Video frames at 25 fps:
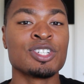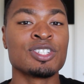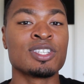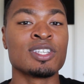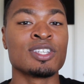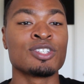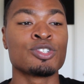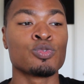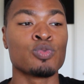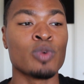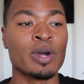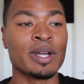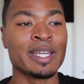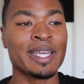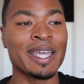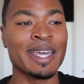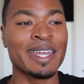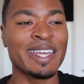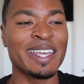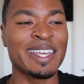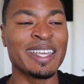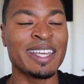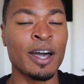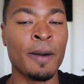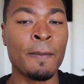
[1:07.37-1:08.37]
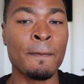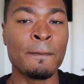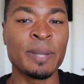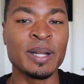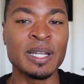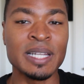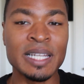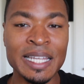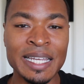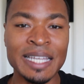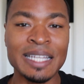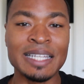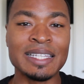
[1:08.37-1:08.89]
is running at a
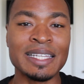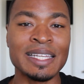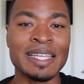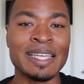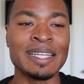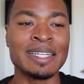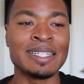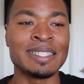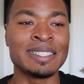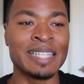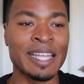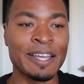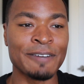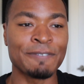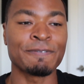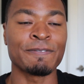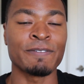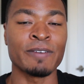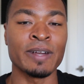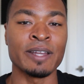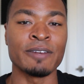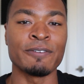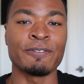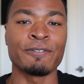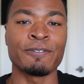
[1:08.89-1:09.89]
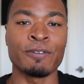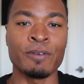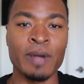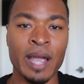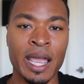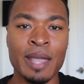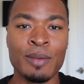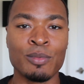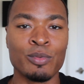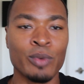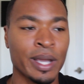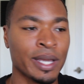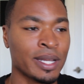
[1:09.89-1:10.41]
completely different
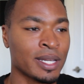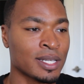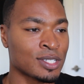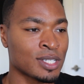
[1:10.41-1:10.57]
frame rate.